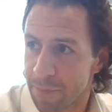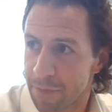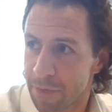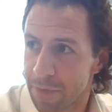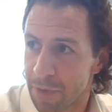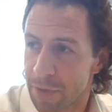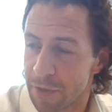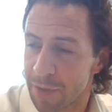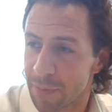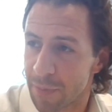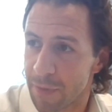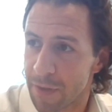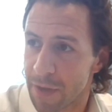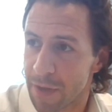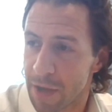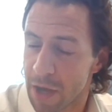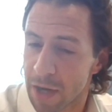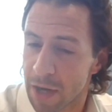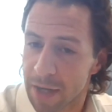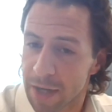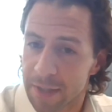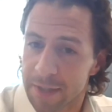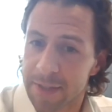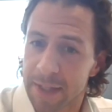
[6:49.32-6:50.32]
do some of the
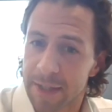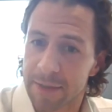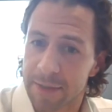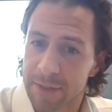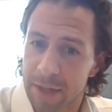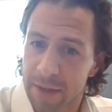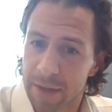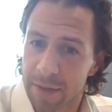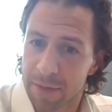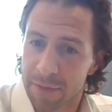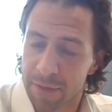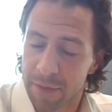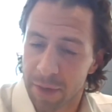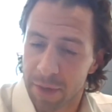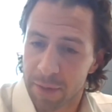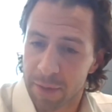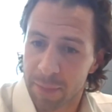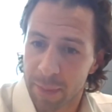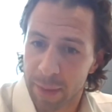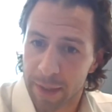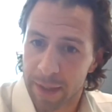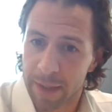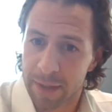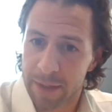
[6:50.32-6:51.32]
earliest deals out of the
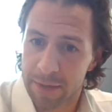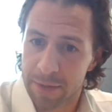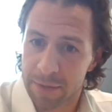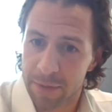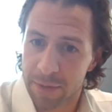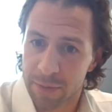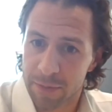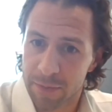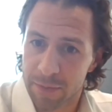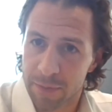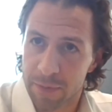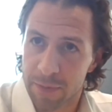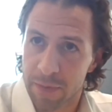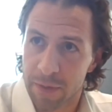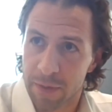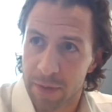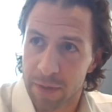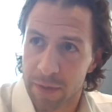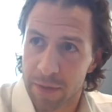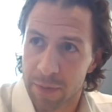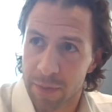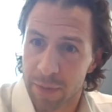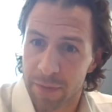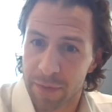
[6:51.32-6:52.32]
fund back in sort of
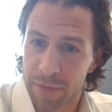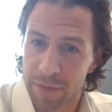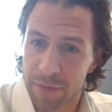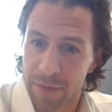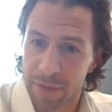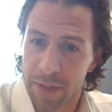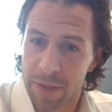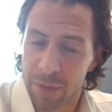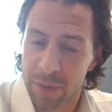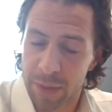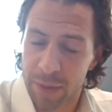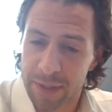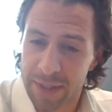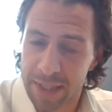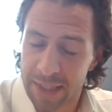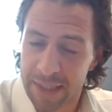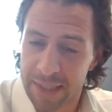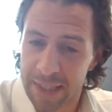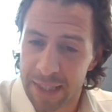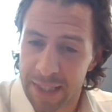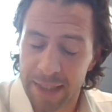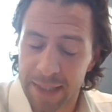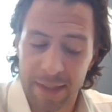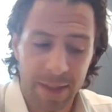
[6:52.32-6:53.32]
2015,
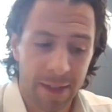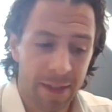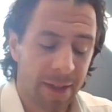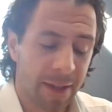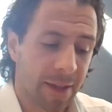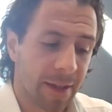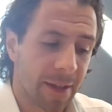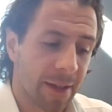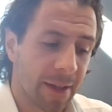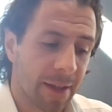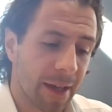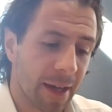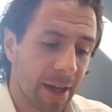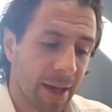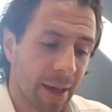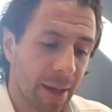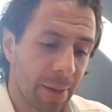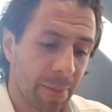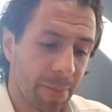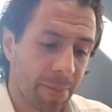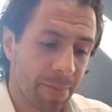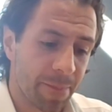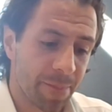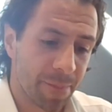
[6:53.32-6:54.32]
2016.
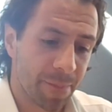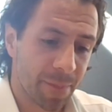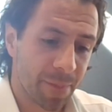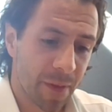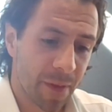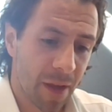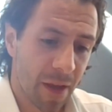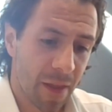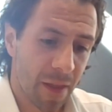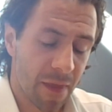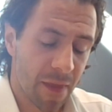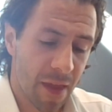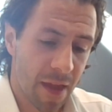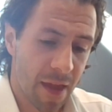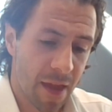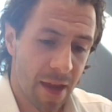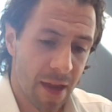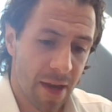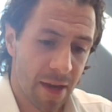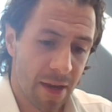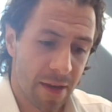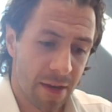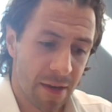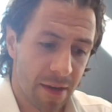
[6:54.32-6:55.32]
And
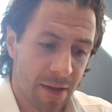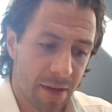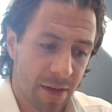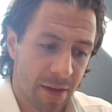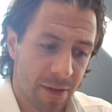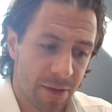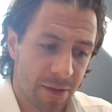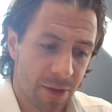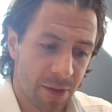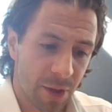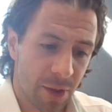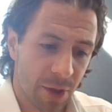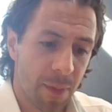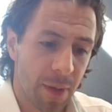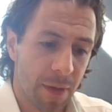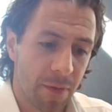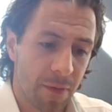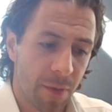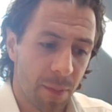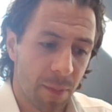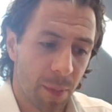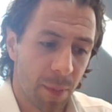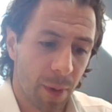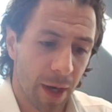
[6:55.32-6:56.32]
then took a bit
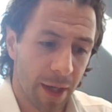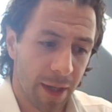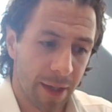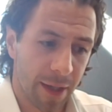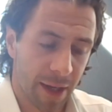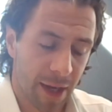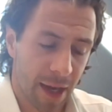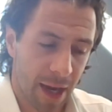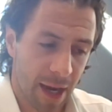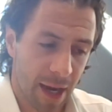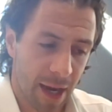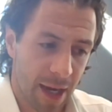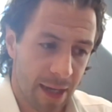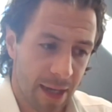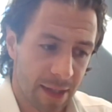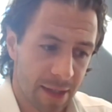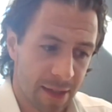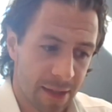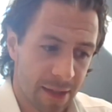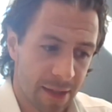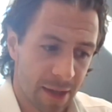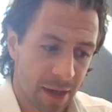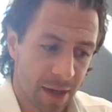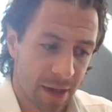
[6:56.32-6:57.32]
of a break
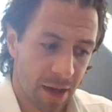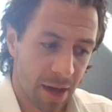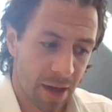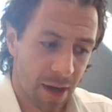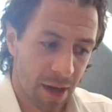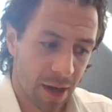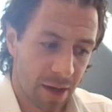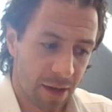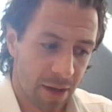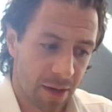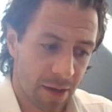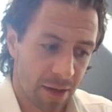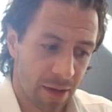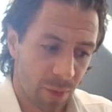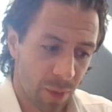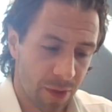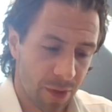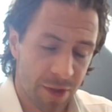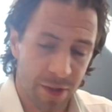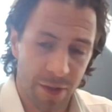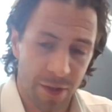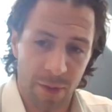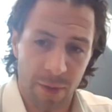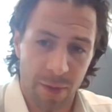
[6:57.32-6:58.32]
and
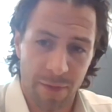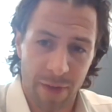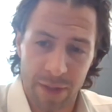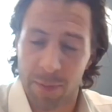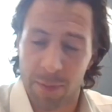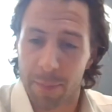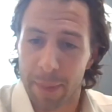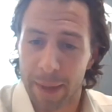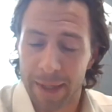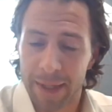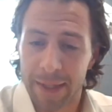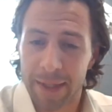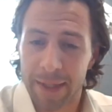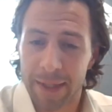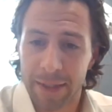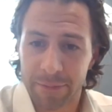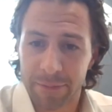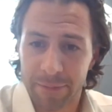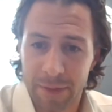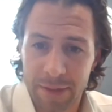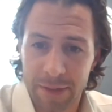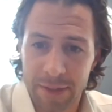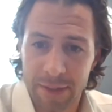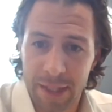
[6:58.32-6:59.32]
went to investment banking
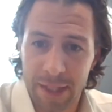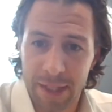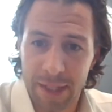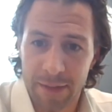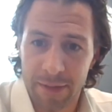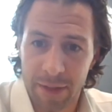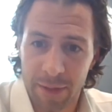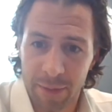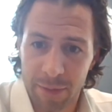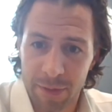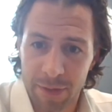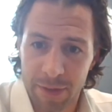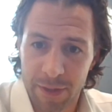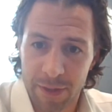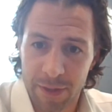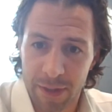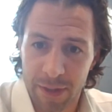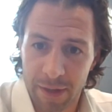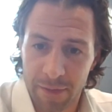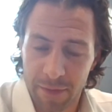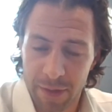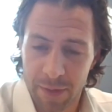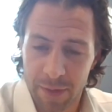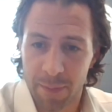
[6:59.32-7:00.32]
instead. I was
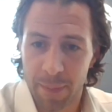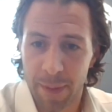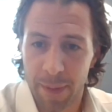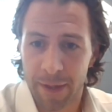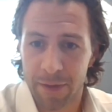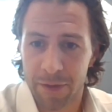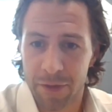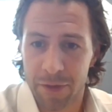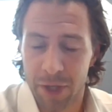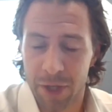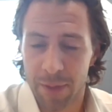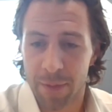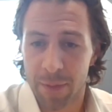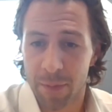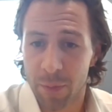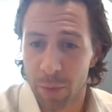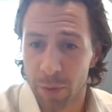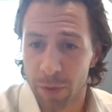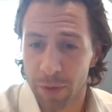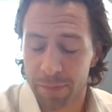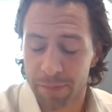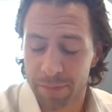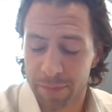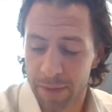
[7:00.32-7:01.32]
an investment banker at JP
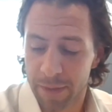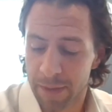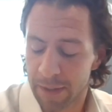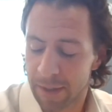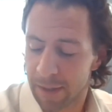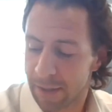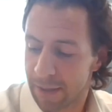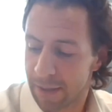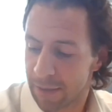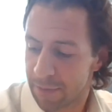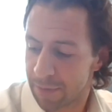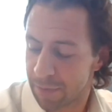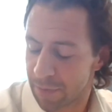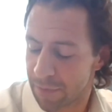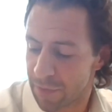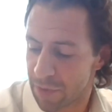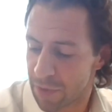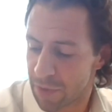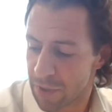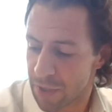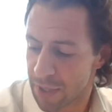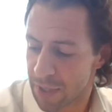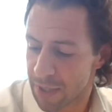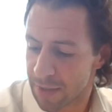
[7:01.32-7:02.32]
Morgan for a
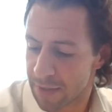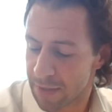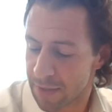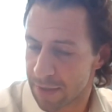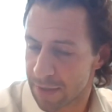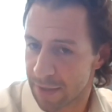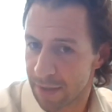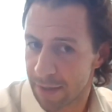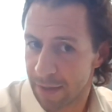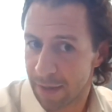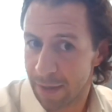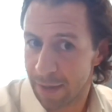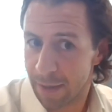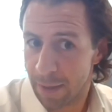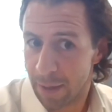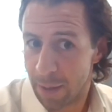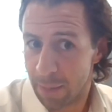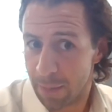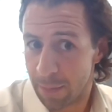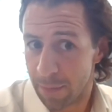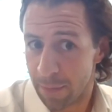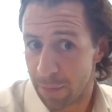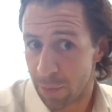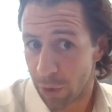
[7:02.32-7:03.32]
few years
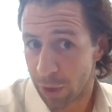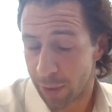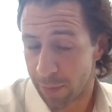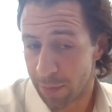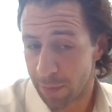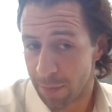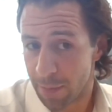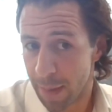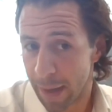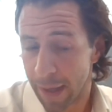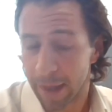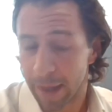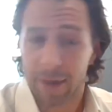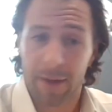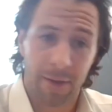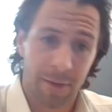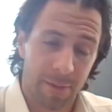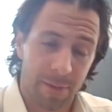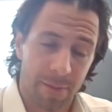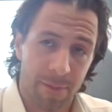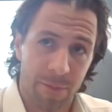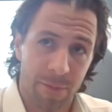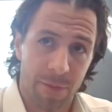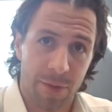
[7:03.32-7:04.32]
before coming back
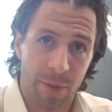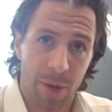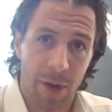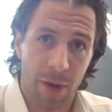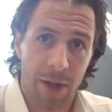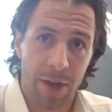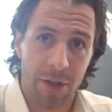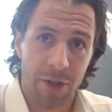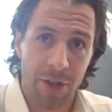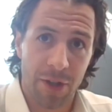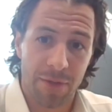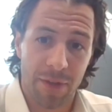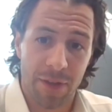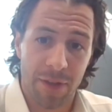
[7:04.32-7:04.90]
to IAG